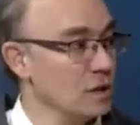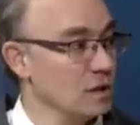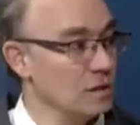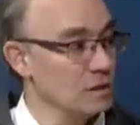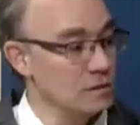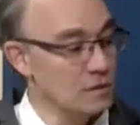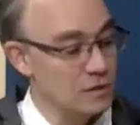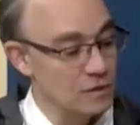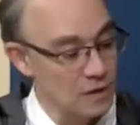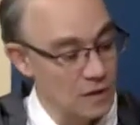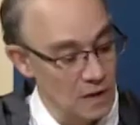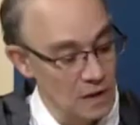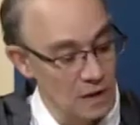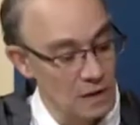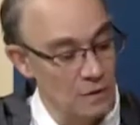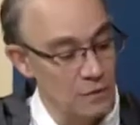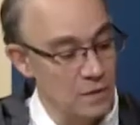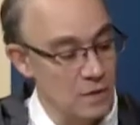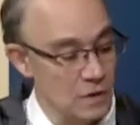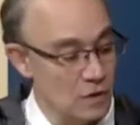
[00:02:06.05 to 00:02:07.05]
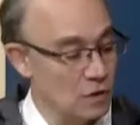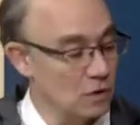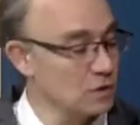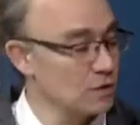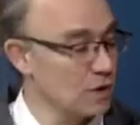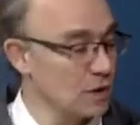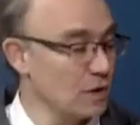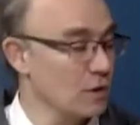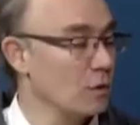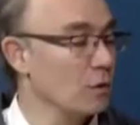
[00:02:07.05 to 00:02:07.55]
and see the
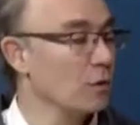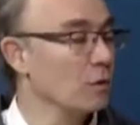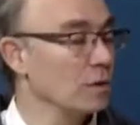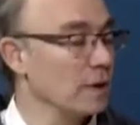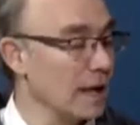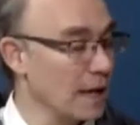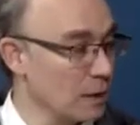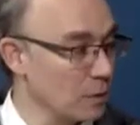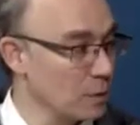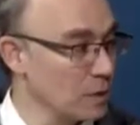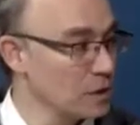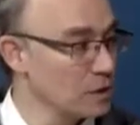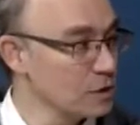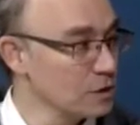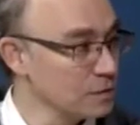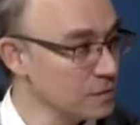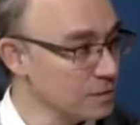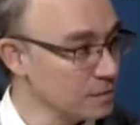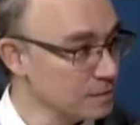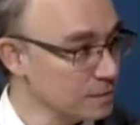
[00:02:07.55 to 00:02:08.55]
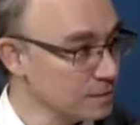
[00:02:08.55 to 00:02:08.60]
results in their own language.